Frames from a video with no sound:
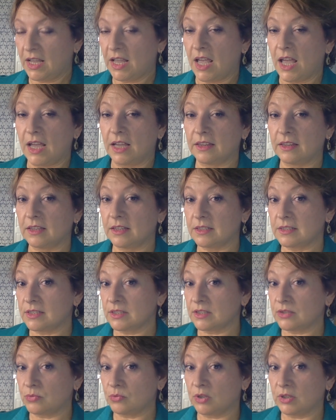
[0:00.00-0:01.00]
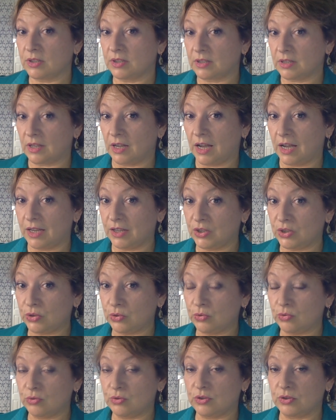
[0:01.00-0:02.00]
And this is what I
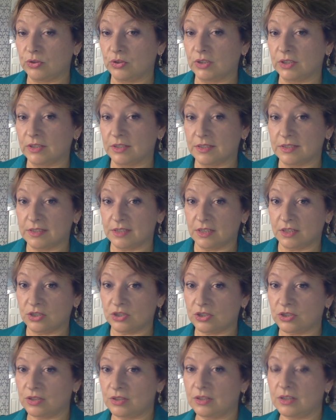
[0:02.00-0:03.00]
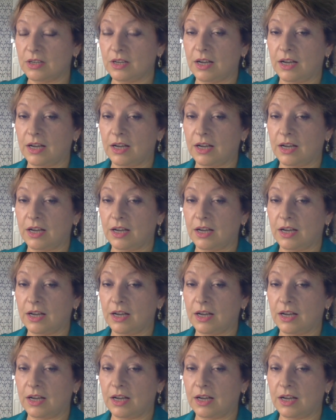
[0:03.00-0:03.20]
do during the session.